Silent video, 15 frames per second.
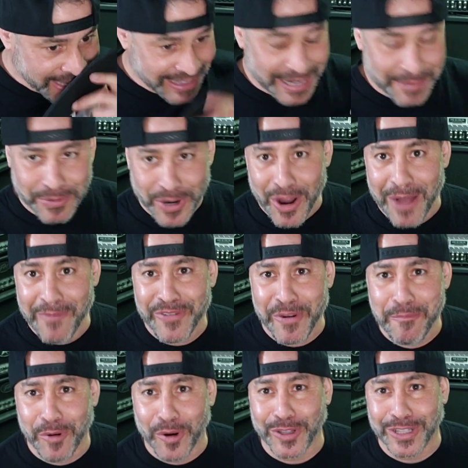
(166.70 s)
Like, bro, I'm
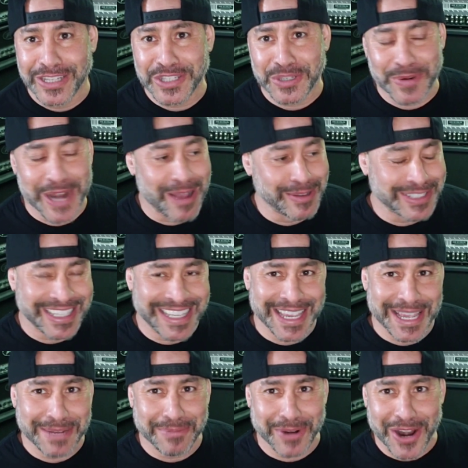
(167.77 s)
from Brooklyn, so when I was a
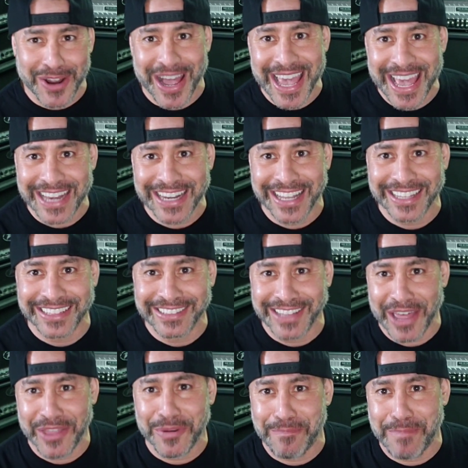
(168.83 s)
kid, bro, I had a
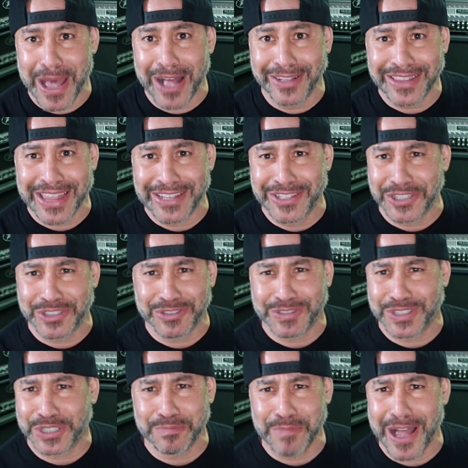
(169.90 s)
leather belt that
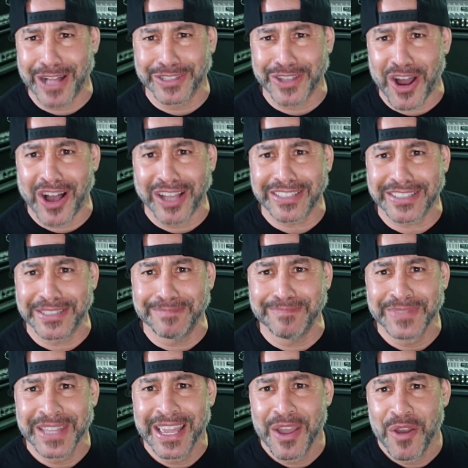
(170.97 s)
just smelled
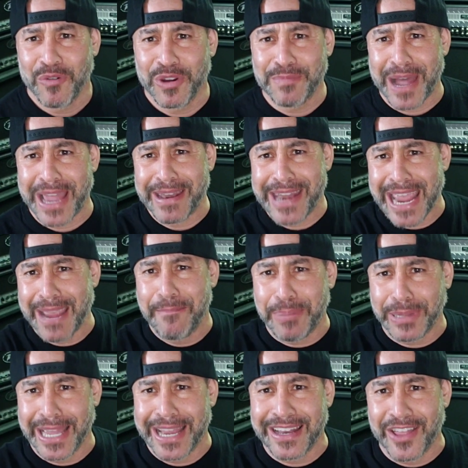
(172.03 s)
awesome with my
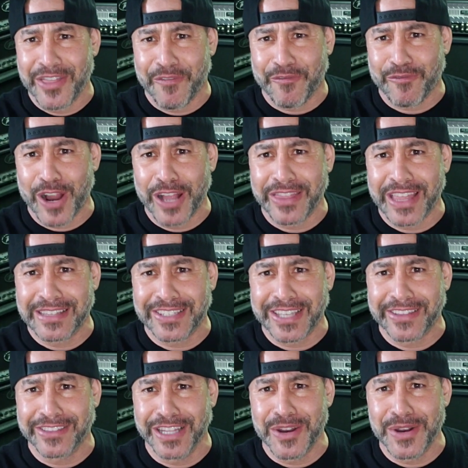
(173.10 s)
nameplate on the front that
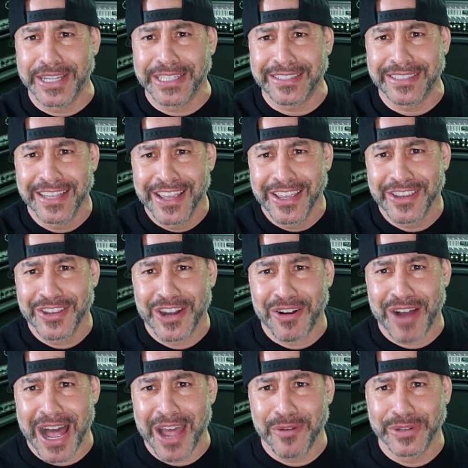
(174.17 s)
said Lewis. You
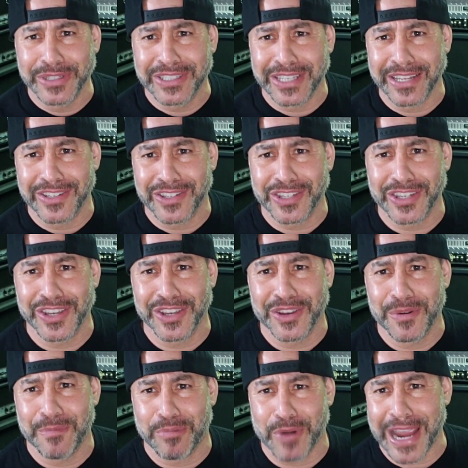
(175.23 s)
know, I was
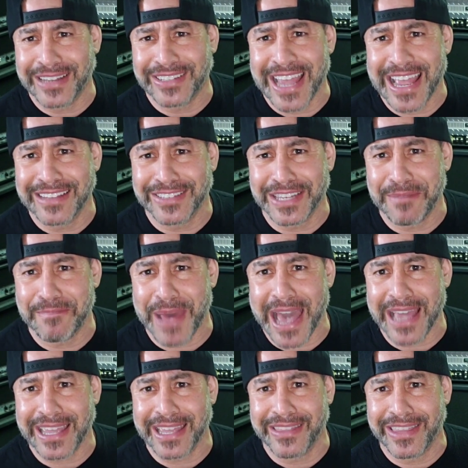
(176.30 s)
into breakdancing
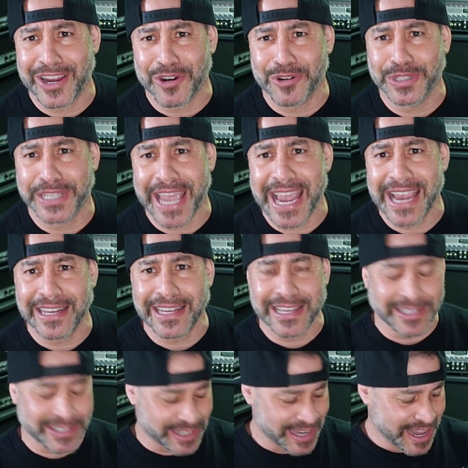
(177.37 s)
back in the early
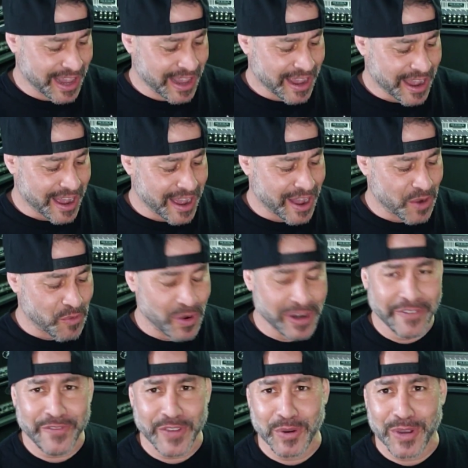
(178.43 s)
80s, won
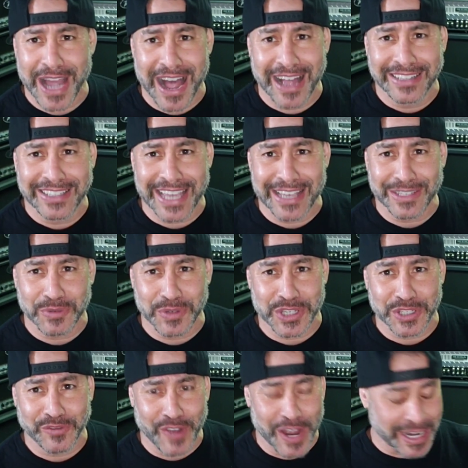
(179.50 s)
a few contests, which
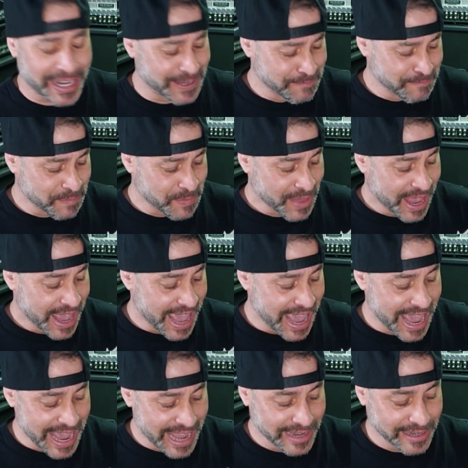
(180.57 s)
is funny,
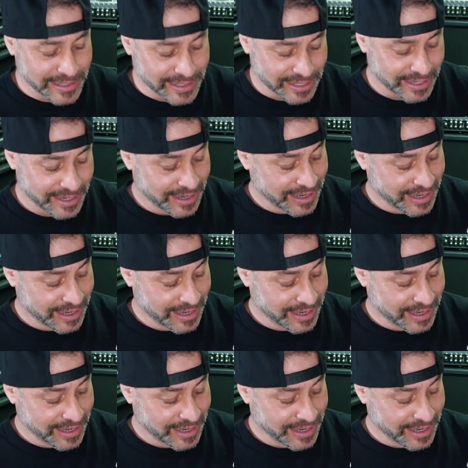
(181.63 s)
and